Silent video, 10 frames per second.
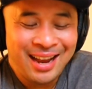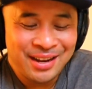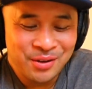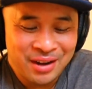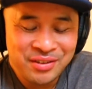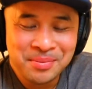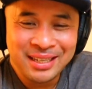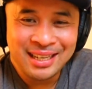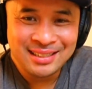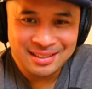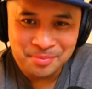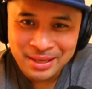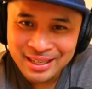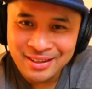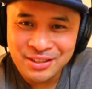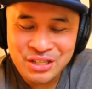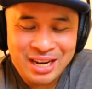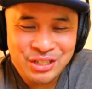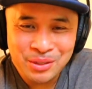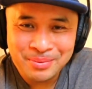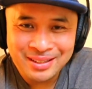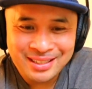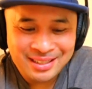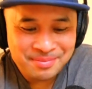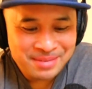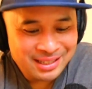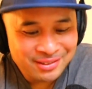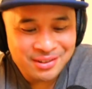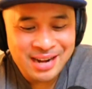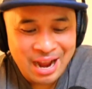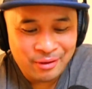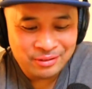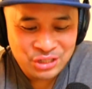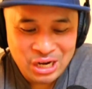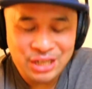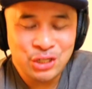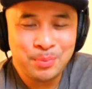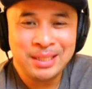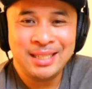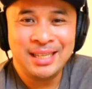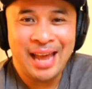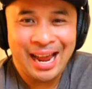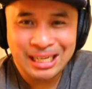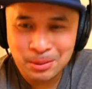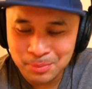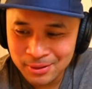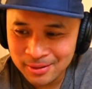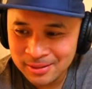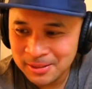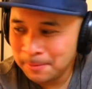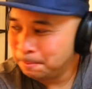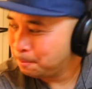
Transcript: I know everybody has an opinion on ChatGPT. Man, there are now ChatGPT experts.